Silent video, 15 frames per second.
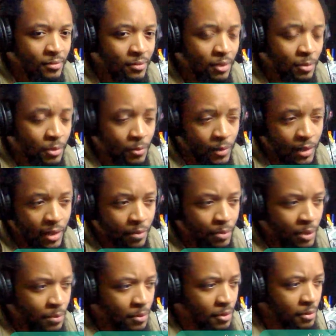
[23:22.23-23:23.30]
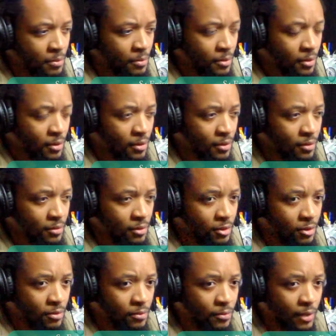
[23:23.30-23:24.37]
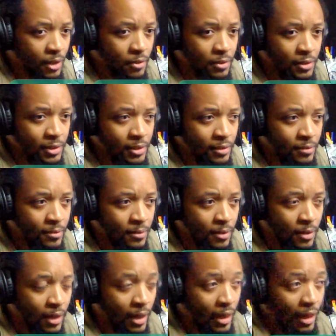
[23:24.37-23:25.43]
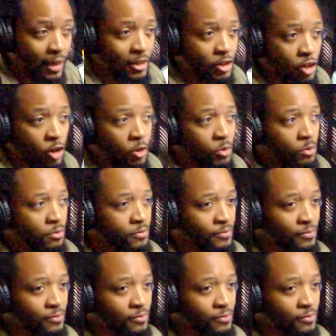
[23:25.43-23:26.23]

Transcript: I mean, we have people in them, veterans. I know